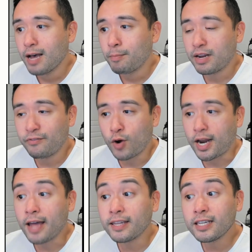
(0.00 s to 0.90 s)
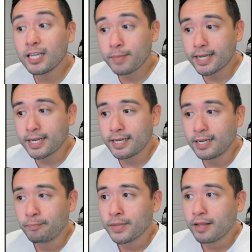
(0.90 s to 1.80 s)
but if you want
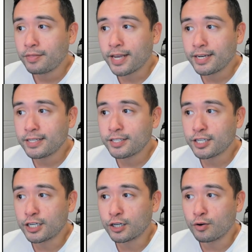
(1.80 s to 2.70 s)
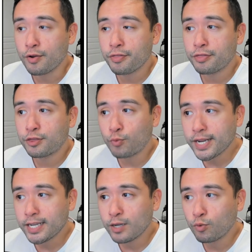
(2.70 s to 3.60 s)
unlimited, then tier
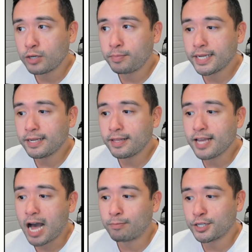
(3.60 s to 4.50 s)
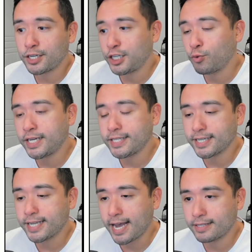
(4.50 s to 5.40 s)
three would be the option you would need
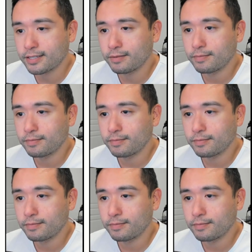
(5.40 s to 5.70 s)
to get.